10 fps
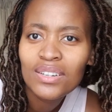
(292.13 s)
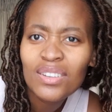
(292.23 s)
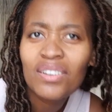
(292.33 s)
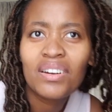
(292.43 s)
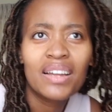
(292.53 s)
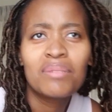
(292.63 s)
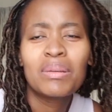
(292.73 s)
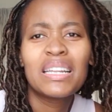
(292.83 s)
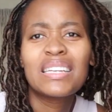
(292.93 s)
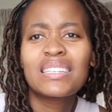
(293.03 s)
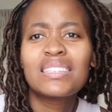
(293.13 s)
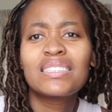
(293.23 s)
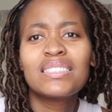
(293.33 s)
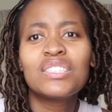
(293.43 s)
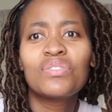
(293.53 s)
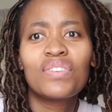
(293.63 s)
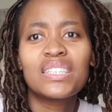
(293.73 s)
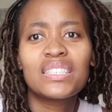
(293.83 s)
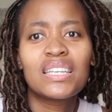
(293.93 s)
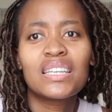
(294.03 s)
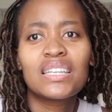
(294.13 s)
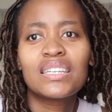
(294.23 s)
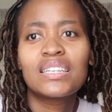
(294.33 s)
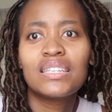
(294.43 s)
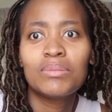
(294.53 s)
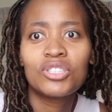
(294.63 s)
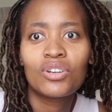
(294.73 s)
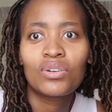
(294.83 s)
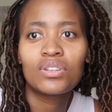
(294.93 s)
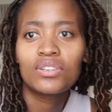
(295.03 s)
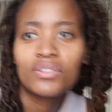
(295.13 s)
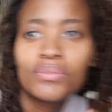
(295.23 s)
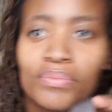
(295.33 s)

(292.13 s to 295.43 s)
not crying, but like she's fussing. Let me check on her.